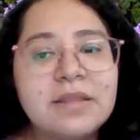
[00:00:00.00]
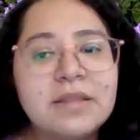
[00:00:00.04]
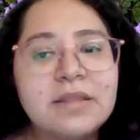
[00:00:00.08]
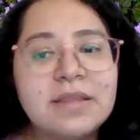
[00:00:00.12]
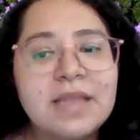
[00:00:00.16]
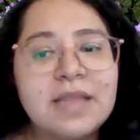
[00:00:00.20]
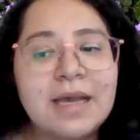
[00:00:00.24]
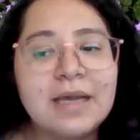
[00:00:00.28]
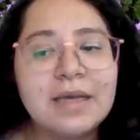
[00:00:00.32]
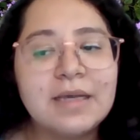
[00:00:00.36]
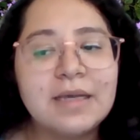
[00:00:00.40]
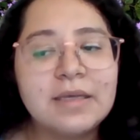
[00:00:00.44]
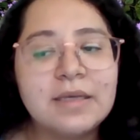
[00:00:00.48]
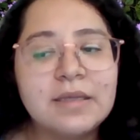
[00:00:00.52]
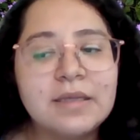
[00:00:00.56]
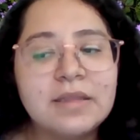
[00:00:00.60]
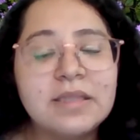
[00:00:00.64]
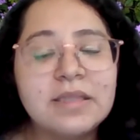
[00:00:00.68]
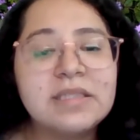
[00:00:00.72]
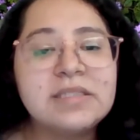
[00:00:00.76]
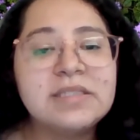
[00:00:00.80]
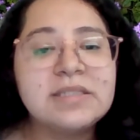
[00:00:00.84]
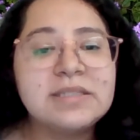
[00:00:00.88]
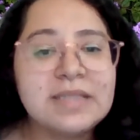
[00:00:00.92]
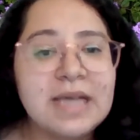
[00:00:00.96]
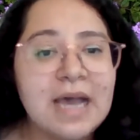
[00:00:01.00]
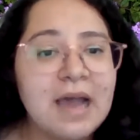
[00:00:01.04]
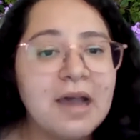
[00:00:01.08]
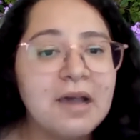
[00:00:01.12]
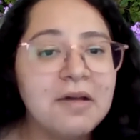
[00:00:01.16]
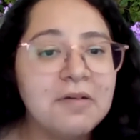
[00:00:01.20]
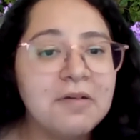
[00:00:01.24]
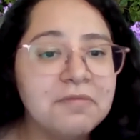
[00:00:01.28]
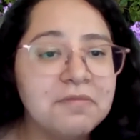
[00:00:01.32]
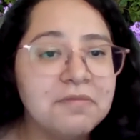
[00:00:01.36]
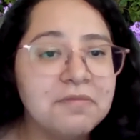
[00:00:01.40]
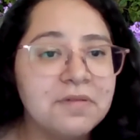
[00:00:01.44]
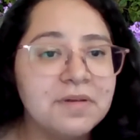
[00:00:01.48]
the
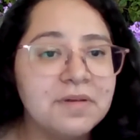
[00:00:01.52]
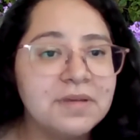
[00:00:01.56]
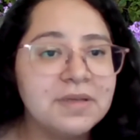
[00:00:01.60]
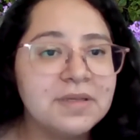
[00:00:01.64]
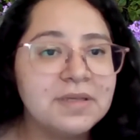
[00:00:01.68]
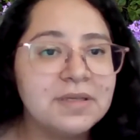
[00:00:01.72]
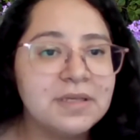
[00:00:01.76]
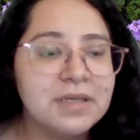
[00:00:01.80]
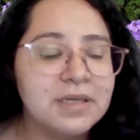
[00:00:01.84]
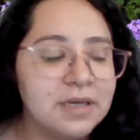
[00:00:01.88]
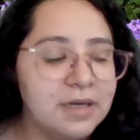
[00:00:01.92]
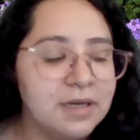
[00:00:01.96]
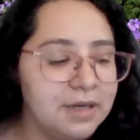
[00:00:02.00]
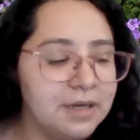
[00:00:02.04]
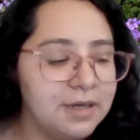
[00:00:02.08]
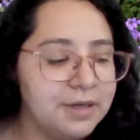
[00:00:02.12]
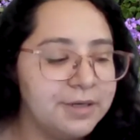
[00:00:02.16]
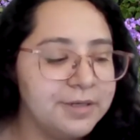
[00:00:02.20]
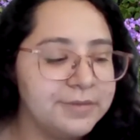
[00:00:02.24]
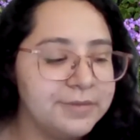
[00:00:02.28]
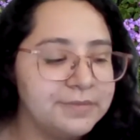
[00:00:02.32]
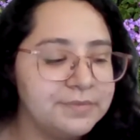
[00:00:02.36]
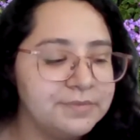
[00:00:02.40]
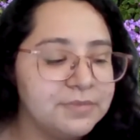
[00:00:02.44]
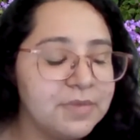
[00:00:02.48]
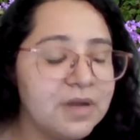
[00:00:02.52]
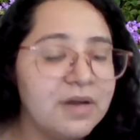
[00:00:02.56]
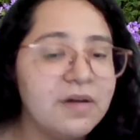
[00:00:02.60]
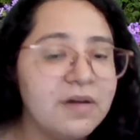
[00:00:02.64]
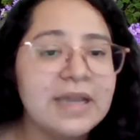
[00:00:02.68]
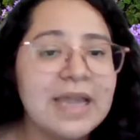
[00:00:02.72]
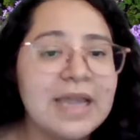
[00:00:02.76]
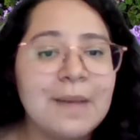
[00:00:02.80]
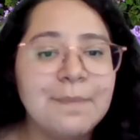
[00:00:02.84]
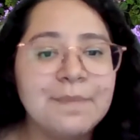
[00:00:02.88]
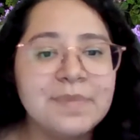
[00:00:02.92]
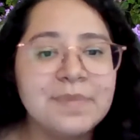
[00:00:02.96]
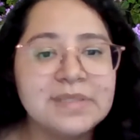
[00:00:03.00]
staff on
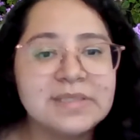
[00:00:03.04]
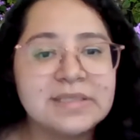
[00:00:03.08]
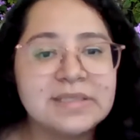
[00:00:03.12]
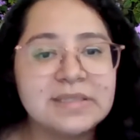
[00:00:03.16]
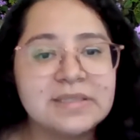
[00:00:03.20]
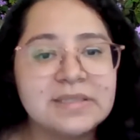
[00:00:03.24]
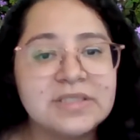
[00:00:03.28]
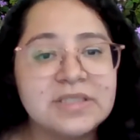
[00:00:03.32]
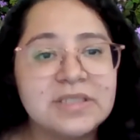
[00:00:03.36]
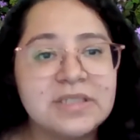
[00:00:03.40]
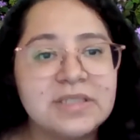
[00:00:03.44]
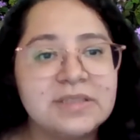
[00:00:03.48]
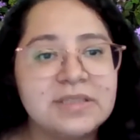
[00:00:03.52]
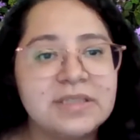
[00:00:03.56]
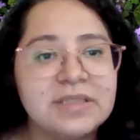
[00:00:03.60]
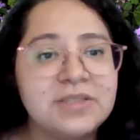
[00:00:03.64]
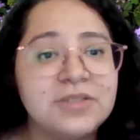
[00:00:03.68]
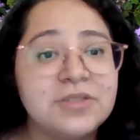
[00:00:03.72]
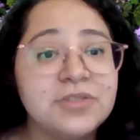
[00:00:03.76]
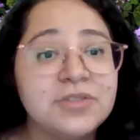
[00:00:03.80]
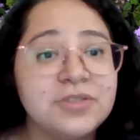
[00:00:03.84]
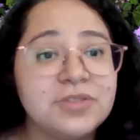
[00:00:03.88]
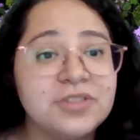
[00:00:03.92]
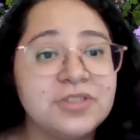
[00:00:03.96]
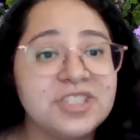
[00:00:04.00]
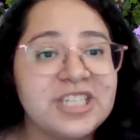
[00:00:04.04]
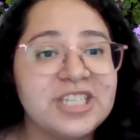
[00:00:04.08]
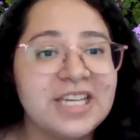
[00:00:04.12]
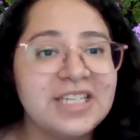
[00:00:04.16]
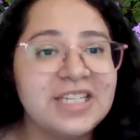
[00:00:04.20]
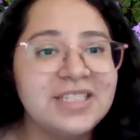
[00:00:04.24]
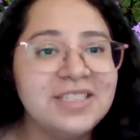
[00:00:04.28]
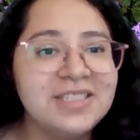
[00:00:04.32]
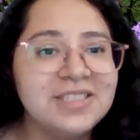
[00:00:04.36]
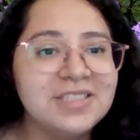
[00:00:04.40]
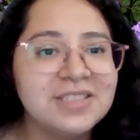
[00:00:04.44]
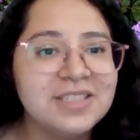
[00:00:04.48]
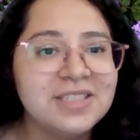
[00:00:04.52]
campuses continues to
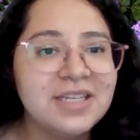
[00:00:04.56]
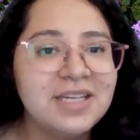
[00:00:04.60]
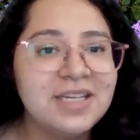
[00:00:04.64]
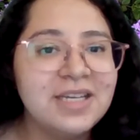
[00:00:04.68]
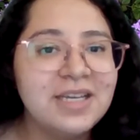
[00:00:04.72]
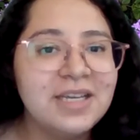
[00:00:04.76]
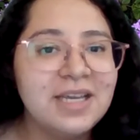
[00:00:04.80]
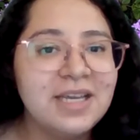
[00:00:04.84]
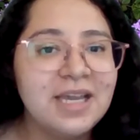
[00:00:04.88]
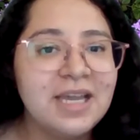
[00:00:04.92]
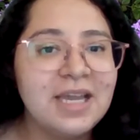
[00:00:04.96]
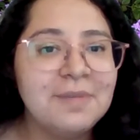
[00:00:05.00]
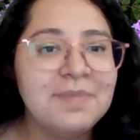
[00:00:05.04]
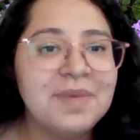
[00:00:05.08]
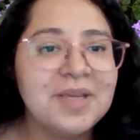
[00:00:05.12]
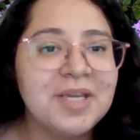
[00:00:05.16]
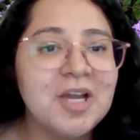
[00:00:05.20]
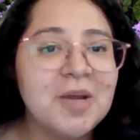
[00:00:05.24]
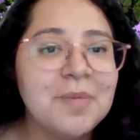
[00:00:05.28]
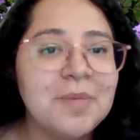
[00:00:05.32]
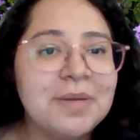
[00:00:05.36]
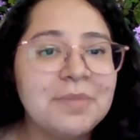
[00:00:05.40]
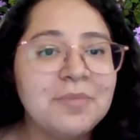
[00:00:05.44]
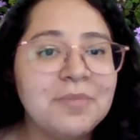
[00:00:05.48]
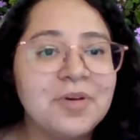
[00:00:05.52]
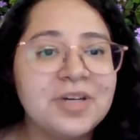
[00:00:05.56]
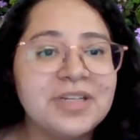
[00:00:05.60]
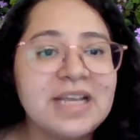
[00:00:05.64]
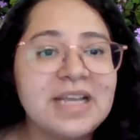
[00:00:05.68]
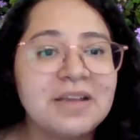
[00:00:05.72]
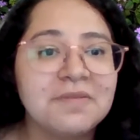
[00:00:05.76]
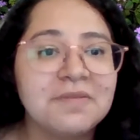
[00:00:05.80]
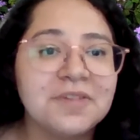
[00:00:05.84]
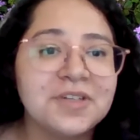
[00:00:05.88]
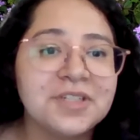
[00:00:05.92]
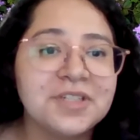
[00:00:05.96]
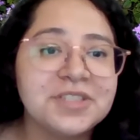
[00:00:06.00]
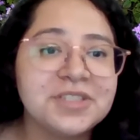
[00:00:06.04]
change and becoming more
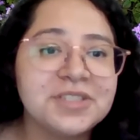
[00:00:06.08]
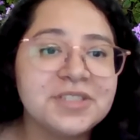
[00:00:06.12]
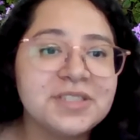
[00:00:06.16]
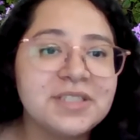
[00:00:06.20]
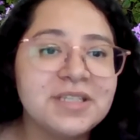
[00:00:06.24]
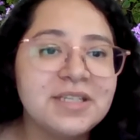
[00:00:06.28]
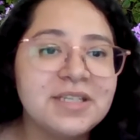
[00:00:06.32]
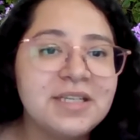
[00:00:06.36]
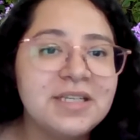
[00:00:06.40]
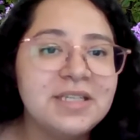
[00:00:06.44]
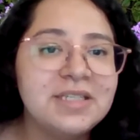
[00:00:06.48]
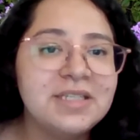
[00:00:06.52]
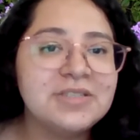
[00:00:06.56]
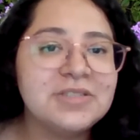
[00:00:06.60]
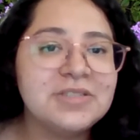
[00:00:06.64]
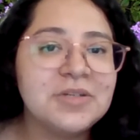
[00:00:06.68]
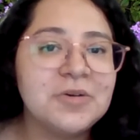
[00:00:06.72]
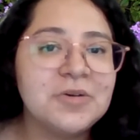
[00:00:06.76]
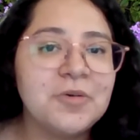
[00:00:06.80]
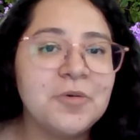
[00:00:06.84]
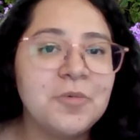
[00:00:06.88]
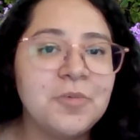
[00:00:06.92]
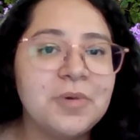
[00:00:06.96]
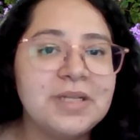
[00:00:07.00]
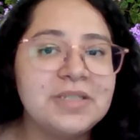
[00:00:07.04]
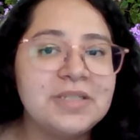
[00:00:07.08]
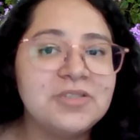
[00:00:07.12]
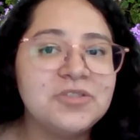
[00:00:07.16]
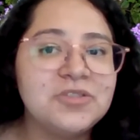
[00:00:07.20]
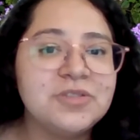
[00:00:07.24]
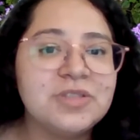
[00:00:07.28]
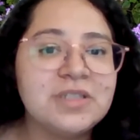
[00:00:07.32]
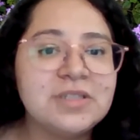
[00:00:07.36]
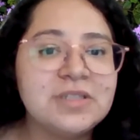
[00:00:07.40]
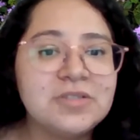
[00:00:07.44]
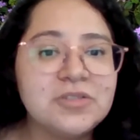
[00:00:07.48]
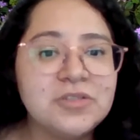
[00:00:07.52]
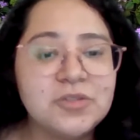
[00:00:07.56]
diverse. So when
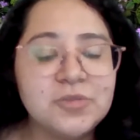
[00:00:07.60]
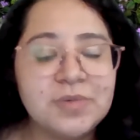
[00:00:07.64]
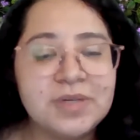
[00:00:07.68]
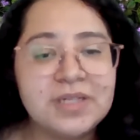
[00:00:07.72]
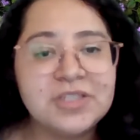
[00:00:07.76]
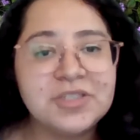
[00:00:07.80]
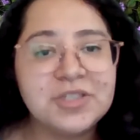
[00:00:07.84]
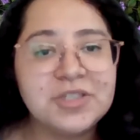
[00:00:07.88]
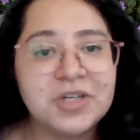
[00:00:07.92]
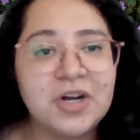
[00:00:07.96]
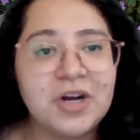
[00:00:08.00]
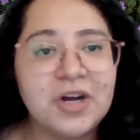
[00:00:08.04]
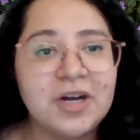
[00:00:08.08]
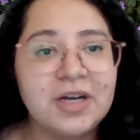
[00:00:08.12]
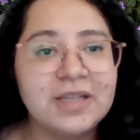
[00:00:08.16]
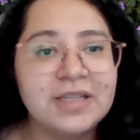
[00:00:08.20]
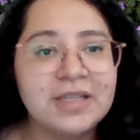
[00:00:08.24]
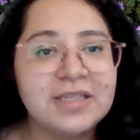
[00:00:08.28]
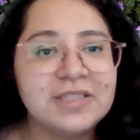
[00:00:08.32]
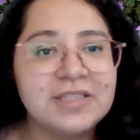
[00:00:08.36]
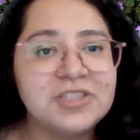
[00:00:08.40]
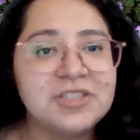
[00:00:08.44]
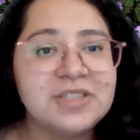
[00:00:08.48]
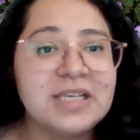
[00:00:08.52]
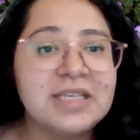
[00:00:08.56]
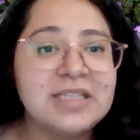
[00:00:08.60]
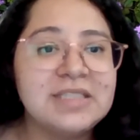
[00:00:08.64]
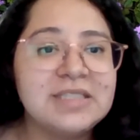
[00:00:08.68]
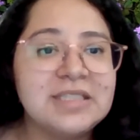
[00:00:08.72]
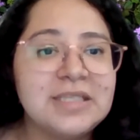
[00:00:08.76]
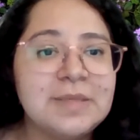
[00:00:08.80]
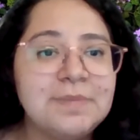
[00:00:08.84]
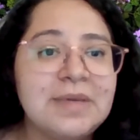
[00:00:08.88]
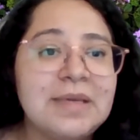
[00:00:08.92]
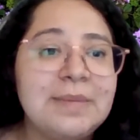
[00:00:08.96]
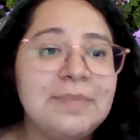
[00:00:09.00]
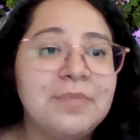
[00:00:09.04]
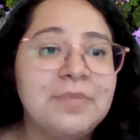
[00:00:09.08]
students do enter college, they
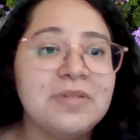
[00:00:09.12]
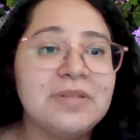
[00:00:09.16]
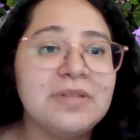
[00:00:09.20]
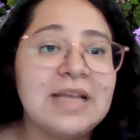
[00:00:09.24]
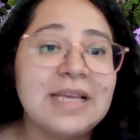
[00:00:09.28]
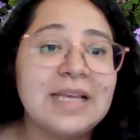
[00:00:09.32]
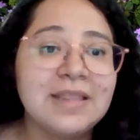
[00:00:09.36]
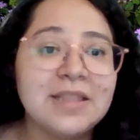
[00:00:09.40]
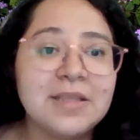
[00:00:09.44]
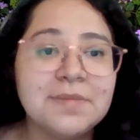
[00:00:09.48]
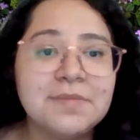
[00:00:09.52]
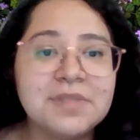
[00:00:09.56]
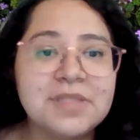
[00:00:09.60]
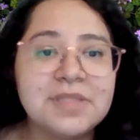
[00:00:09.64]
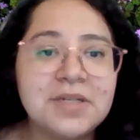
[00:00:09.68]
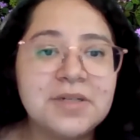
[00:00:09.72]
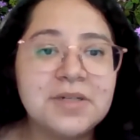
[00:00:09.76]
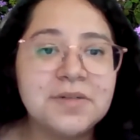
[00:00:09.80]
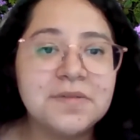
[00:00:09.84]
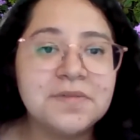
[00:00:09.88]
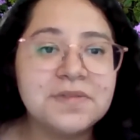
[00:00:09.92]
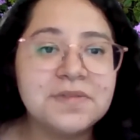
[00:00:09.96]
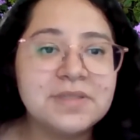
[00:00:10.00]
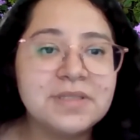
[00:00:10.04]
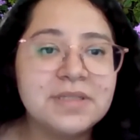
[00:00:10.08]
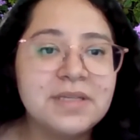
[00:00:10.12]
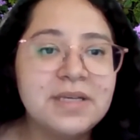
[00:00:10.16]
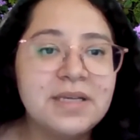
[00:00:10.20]
see people like themselves